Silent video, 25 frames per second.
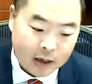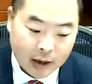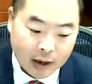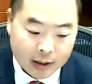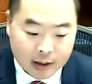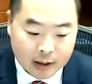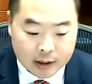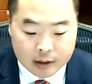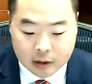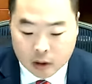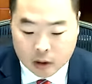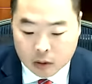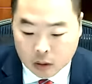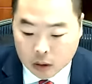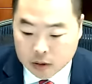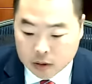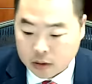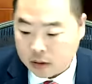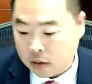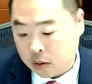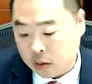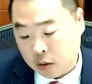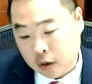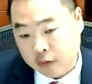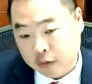think the
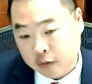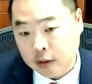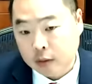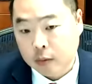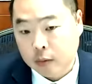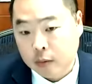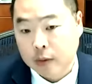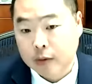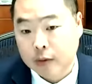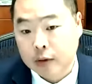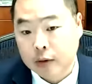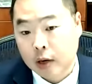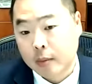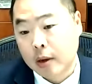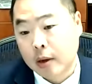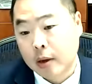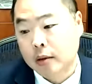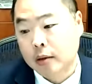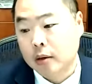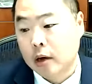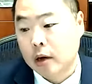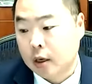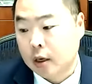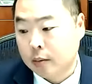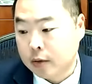closest equivalent when we talk
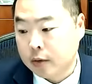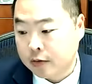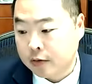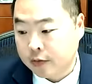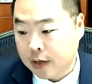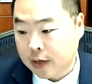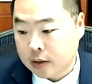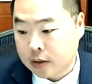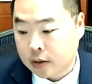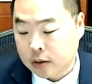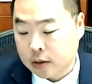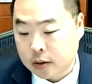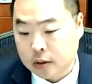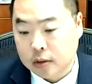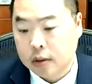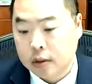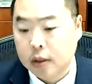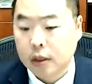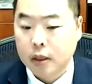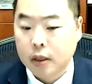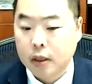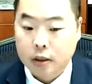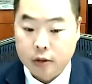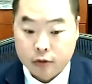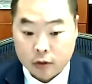about autonomous vessels,
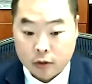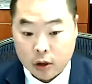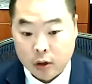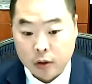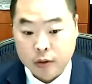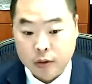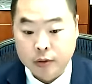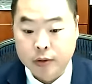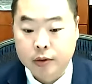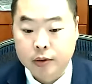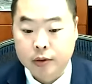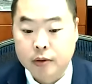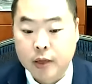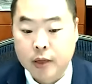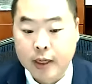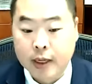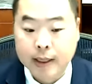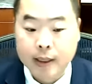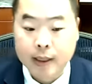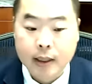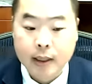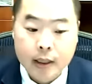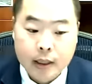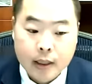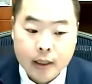drones,
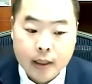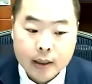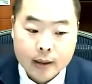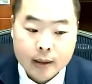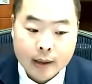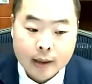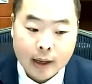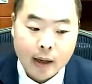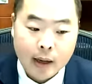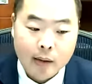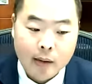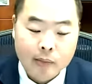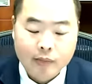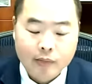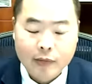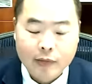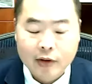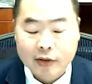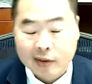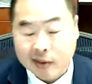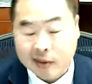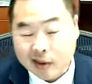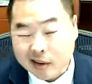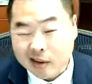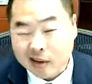right? Now,
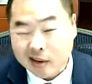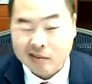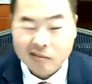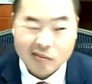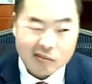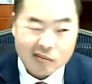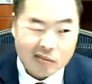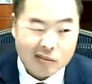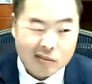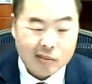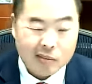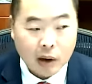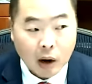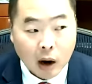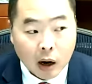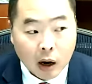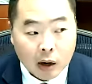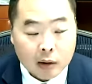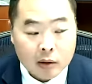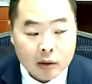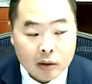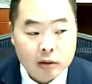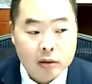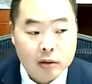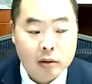there's a little
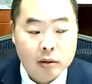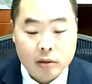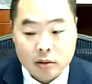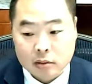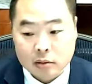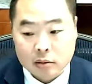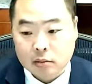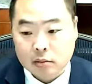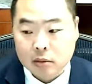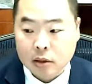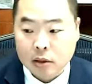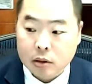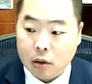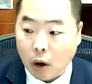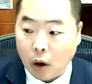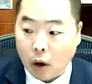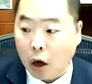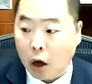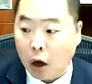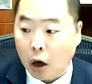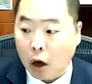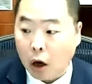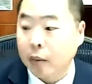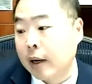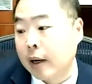there's an
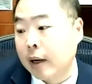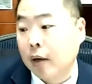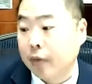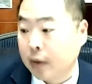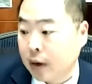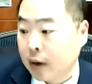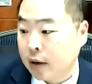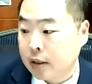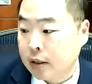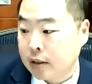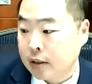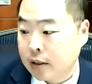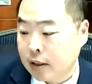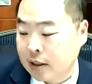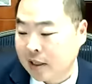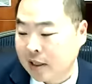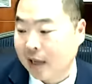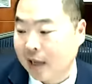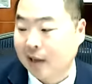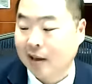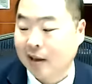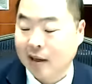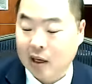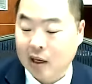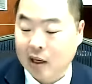argument out there that says,
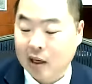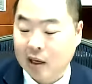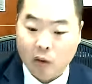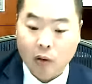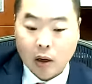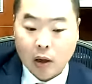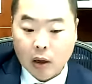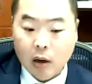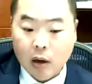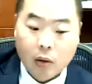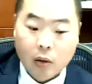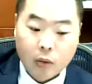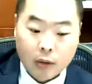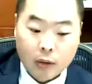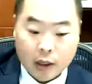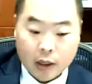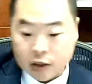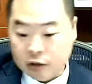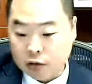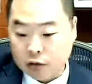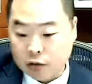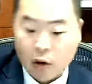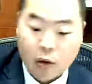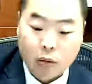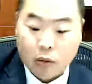like, when a
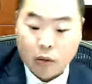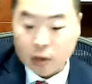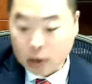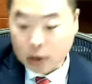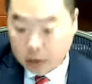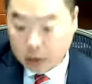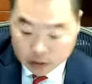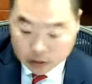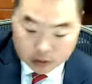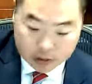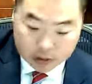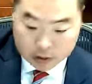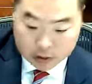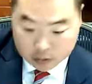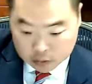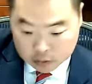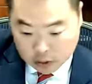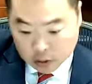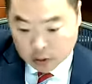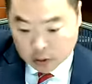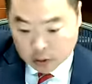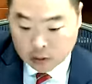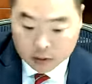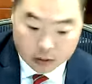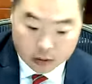drone loses
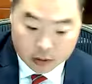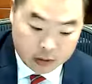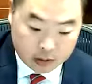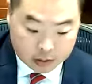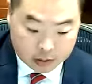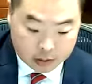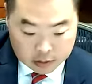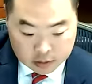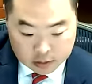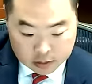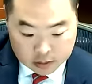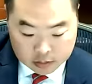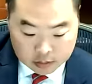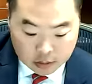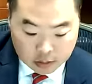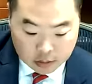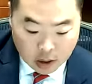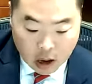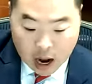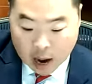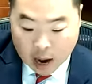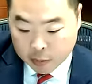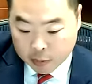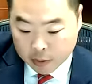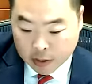control or its
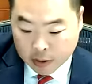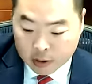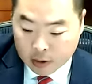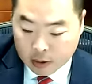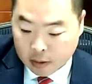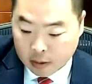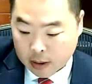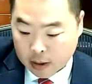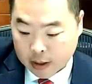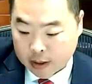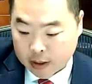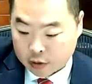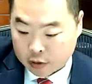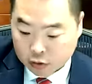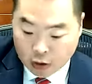operator, it